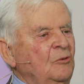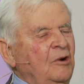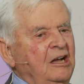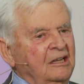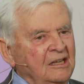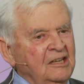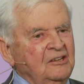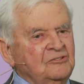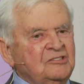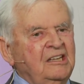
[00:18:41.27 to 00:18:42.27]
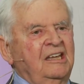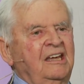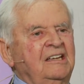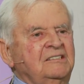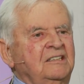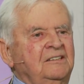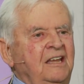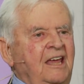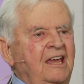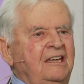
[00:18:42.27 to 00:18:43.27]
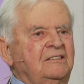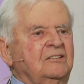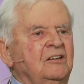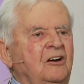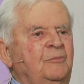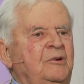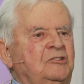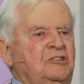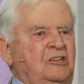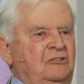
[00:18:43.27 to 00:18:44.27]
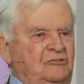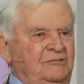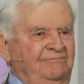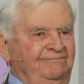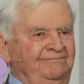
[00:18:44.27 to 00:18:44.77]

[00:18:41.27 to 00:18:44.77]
Well, you see, it's in the heat of persecution.